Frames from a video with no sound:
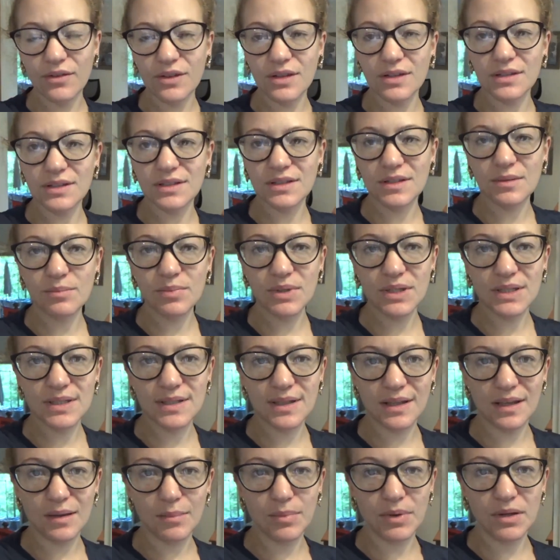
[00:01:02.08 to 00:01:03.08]
and this is a big
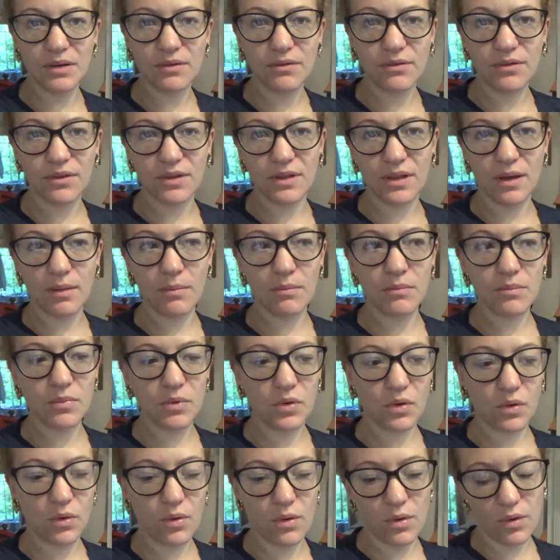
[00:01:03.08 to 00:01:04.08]
sleep in for them.
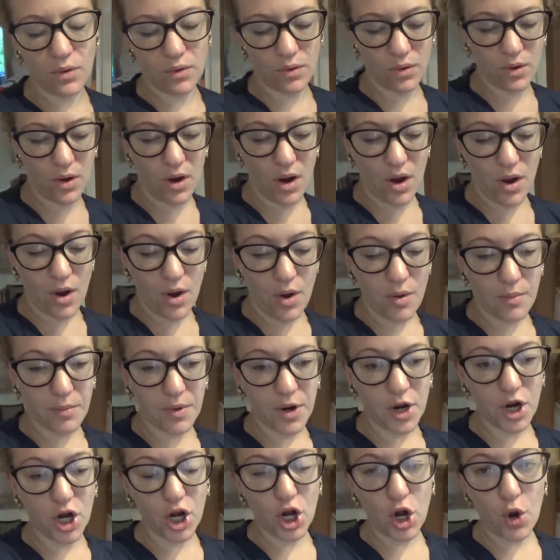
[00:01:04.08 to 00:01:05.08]
So I'm
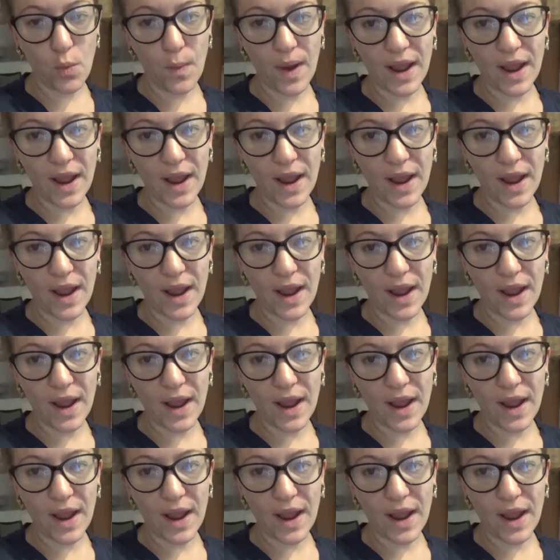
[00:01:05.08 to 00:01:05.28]
going to go